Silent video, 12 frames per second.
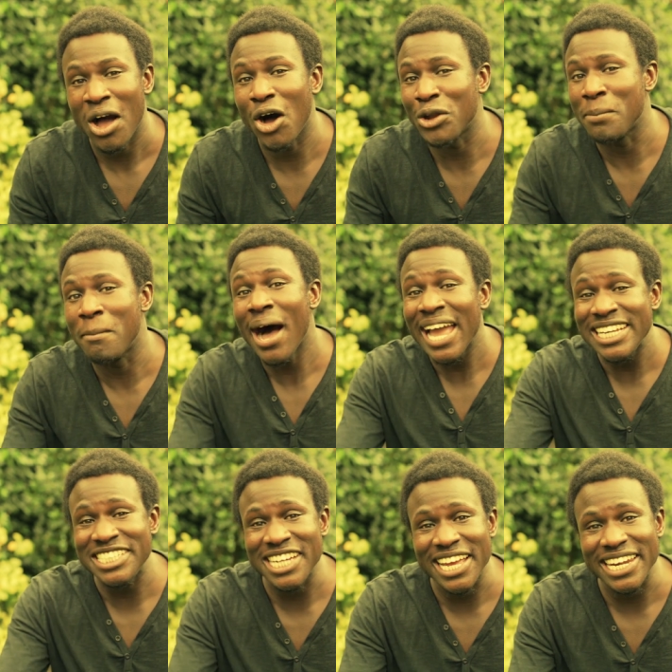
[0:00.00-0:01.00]
on my
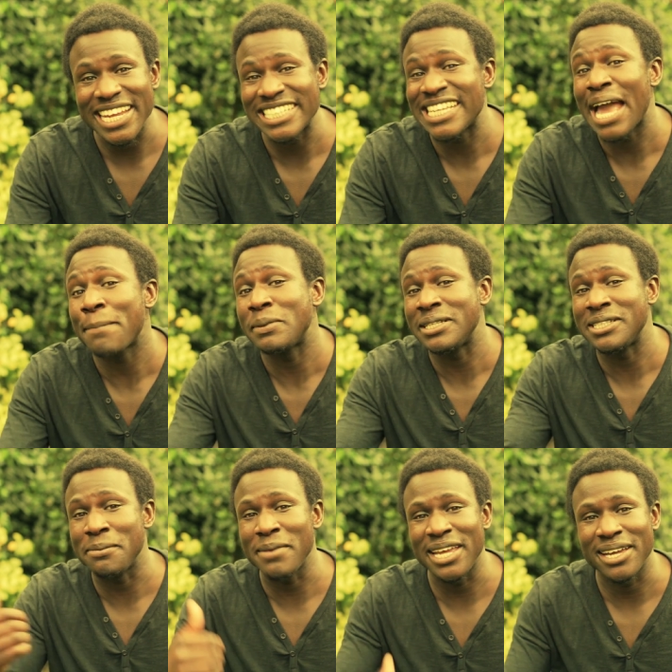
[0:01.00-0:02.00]
journey it's happened
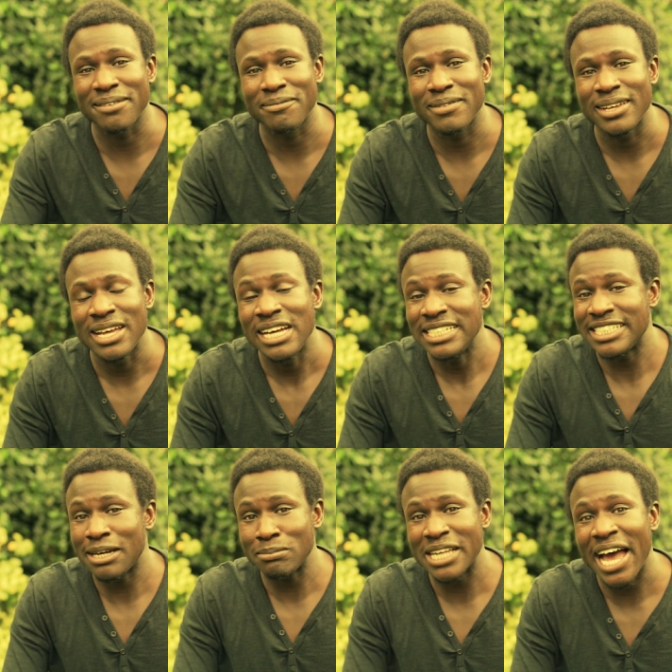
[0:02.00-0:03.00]
to me.
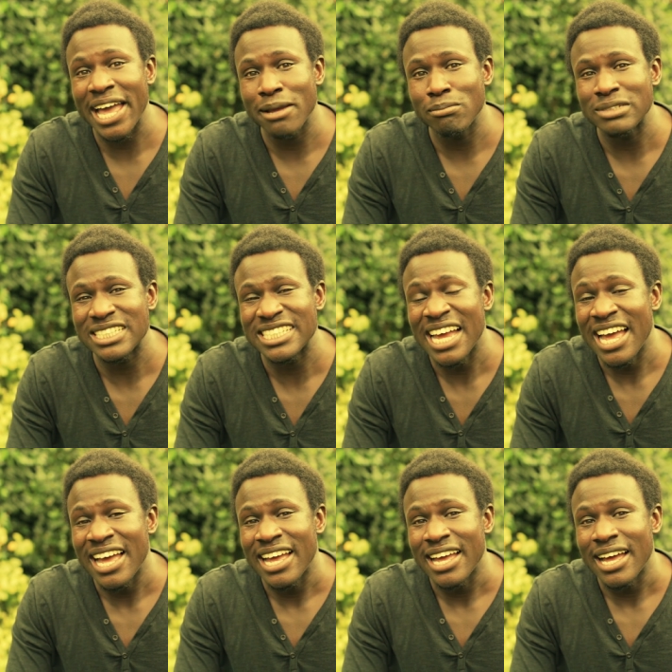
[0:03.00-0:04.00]
Sometimes
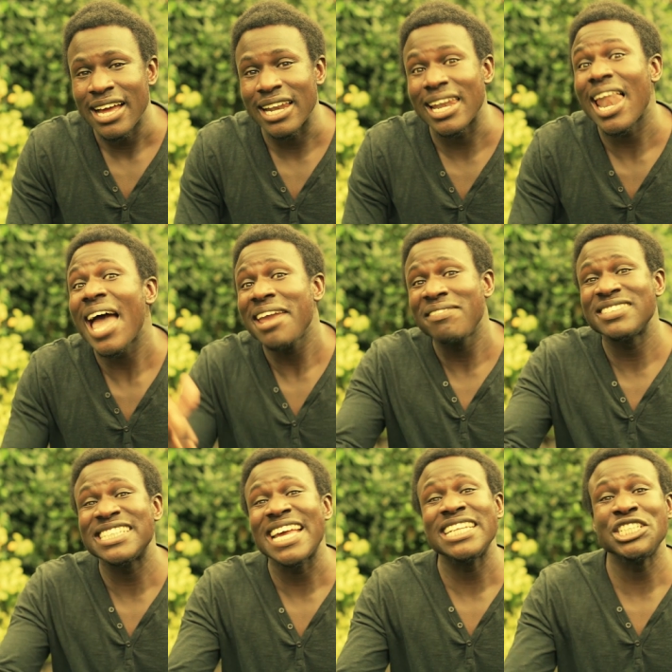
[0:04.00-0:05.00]
life
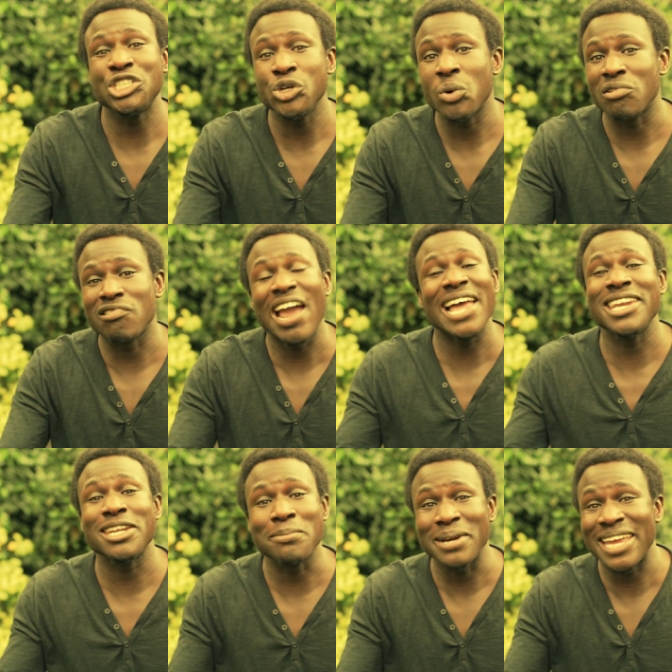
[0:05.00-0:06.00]
sends you a
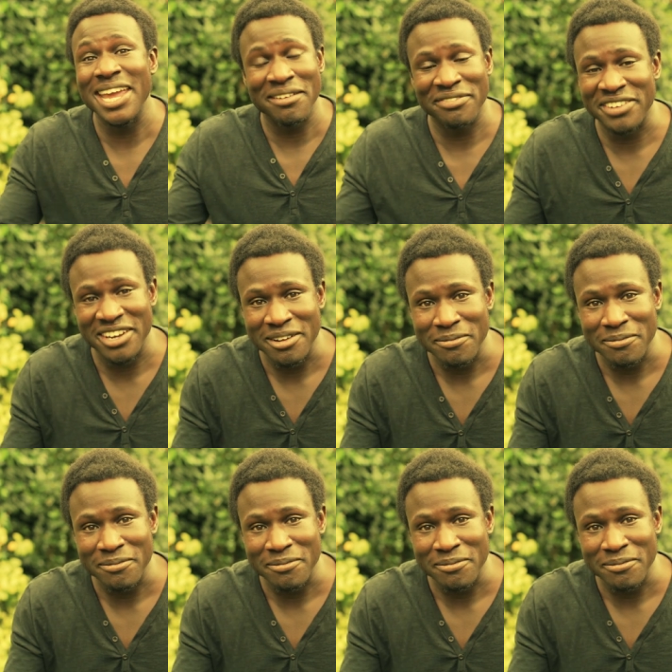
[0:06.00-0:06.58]
random gift